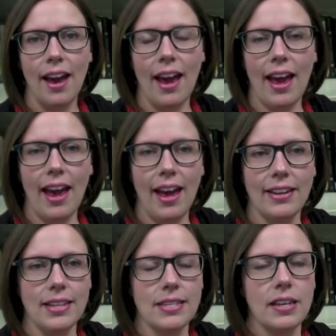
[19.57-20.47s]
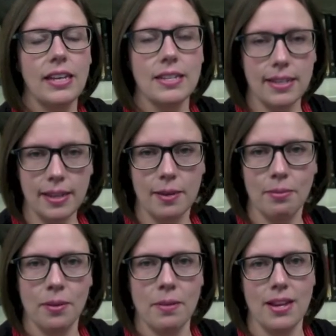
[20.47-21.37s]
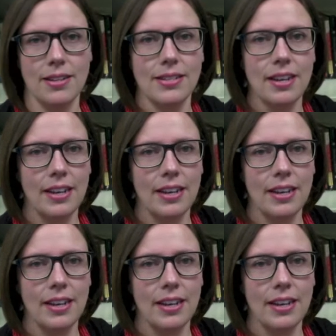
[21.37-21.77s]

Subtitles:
and it's easy to implement.